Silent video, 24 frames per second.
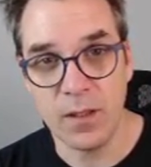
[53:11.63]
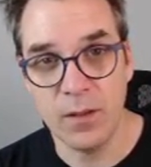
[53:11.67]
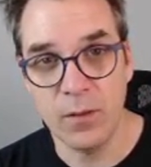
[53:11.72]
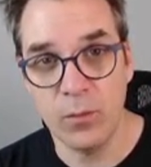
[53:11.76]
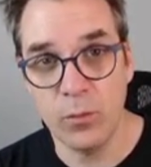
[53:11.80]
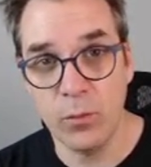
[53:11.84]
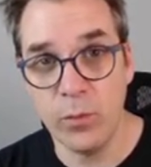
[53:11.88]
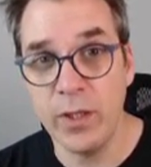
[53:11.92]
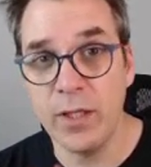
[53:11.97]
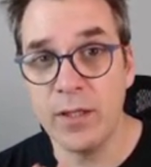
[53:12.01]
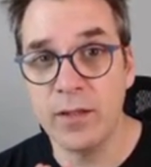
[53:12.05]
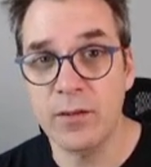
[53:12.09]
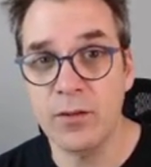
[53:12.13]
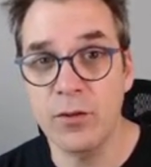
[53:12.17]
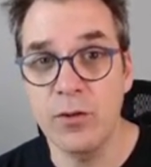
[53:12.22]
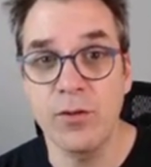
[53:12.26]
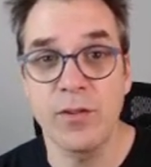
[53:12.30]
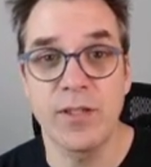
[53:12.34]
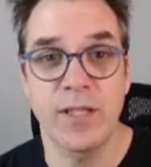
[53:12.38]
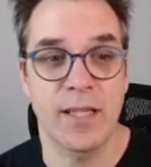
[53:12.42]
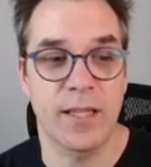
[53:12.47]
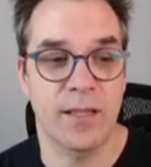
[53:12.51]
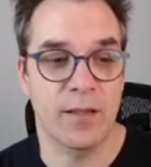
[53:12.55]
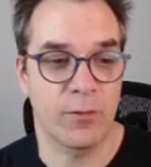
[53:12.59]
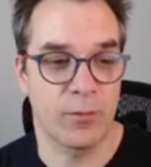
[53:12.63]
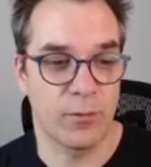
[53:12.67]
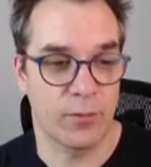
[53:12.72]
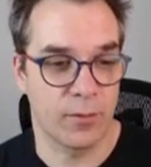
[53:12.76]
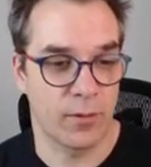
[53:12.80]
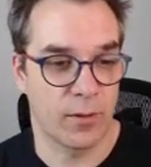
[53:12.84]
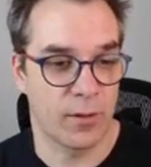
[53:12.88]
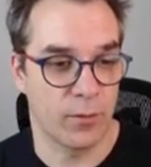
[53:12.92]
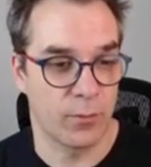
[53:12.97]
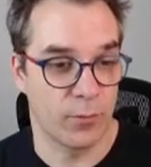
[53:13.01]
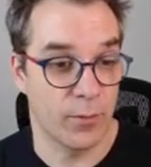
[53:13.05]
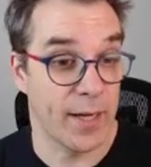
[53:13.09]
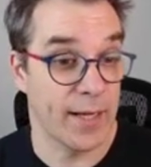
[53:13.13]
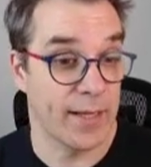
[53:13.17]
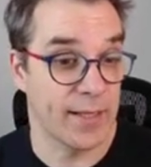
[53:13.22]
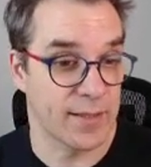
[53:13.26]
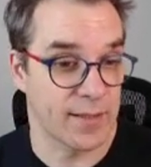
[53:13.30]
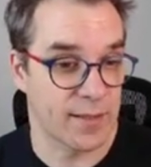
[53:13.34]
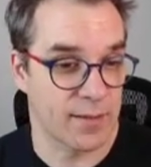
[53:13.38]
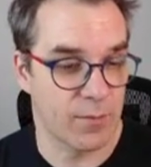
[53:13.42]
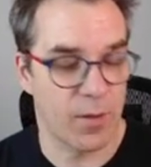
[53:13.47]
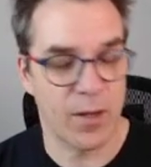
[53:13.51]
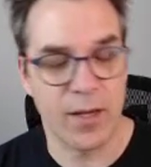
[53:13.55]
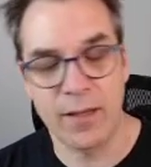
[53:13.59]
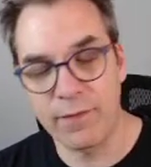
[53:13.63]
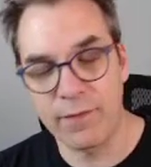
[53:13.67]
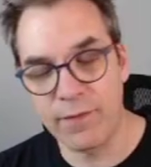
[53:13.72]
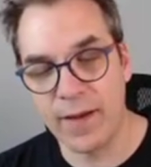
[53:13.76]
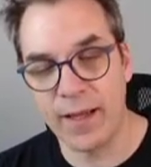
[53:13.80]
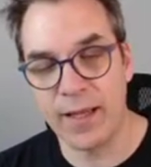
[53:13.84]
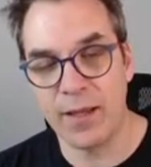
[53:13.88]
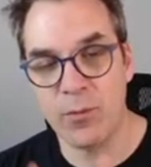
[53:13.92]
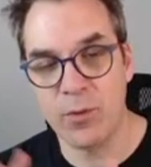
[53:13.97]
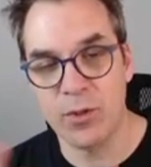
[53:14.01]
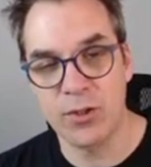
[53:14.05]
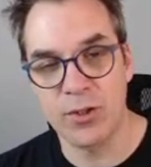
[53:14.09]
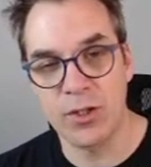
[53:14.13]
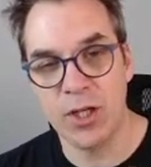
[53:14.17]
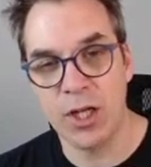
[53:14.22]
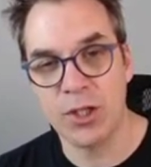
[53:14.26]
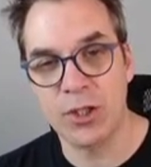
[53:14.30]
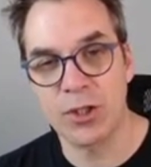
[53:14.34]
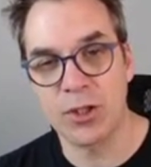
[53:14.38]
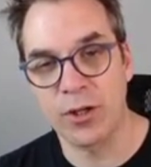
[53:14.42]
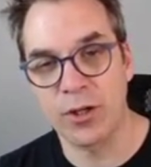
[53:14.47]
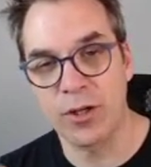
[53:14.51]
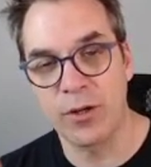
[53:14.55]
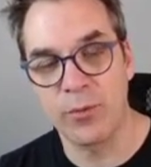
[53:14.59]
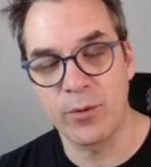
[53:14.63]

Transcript: with using Redis. Well, in fact, I was not sure.